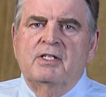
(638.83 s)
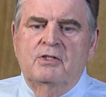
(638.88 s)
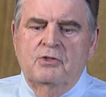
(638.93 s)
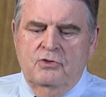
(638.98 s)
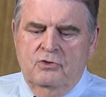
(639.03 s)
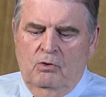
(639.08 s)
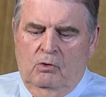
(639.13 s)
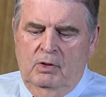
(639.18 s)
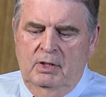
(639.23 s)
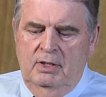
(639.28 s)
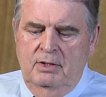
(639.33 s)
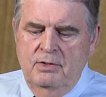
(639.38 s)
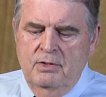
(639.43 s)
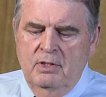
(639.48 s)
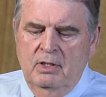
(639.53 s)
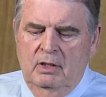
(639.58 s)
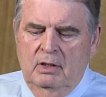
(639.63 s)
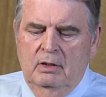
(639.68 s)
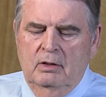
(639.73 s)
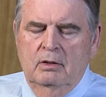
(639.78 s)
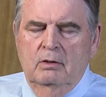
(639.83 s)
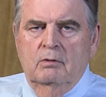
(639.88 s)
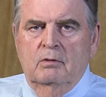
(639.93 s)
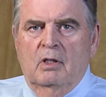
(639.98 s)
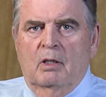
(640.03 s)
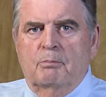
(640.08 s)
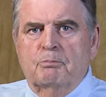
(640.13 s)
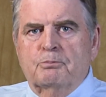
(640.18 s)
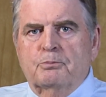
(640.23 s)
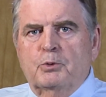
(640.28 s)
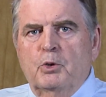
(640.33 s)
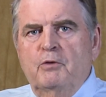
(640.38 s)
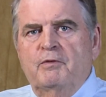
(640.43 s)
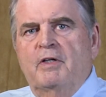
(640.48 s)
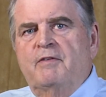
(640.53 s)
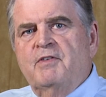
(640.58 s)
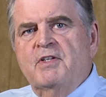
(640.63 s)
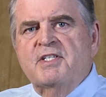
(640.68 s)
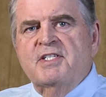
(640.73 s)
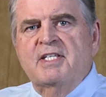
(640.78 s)
historians. We've got proof
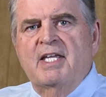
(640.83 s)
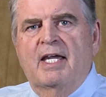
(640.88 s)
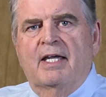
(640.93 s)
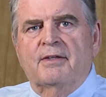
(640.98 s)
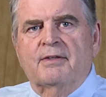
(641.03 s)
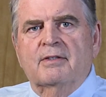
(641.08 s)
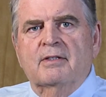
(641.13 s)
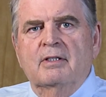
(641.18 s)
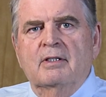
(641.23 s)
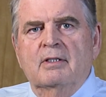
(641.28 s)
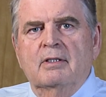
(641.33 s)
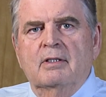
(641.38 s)
of his death